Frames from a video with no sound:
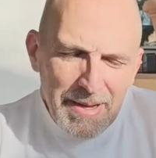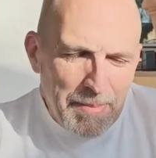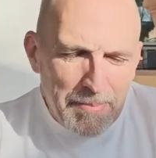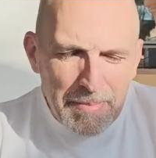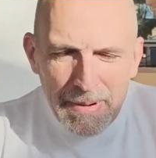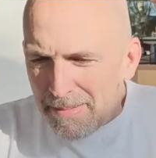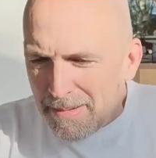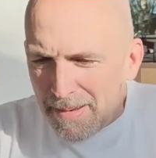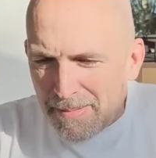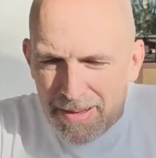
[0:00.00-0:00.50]

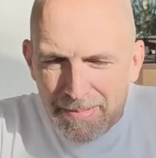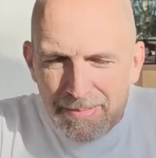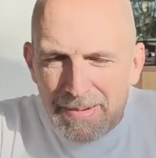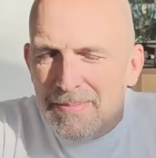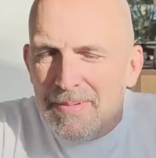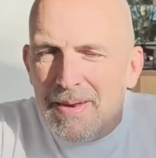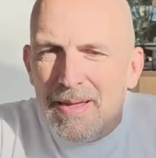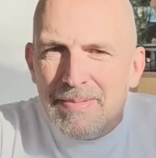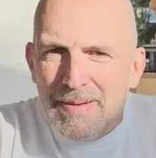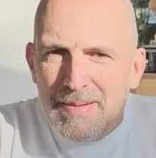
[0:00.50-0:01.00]
Blah, blah, blah, blah,
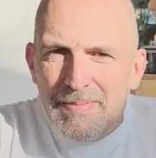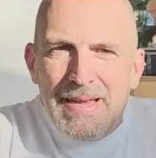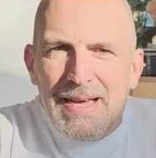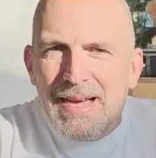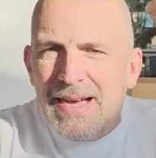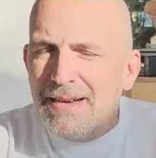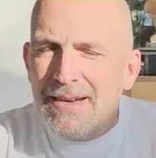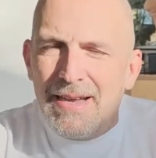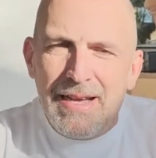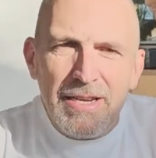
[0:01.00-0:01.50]
blah, blah,
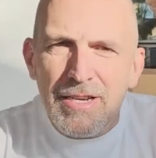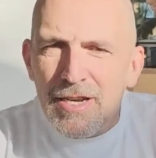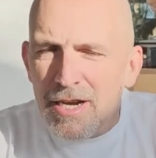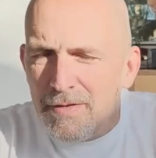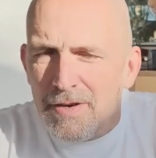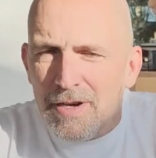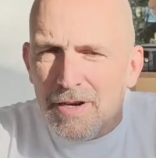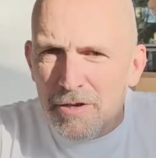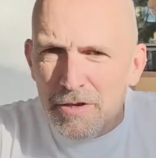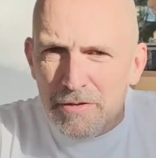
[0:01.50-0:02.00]
blah. And I'll
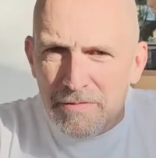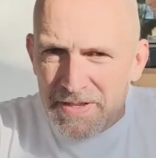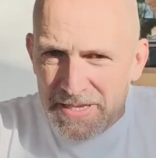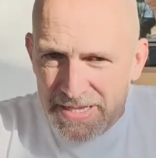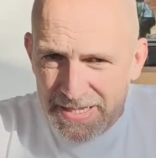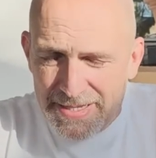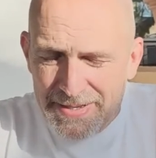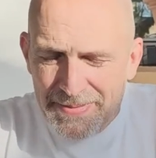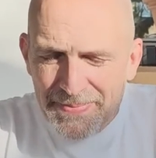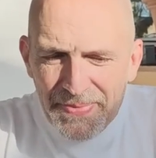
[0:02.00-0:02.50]
cover all of
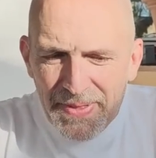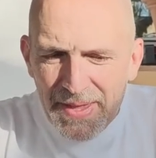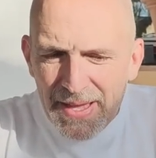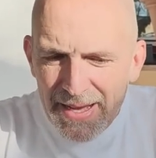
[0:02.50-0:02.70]
this.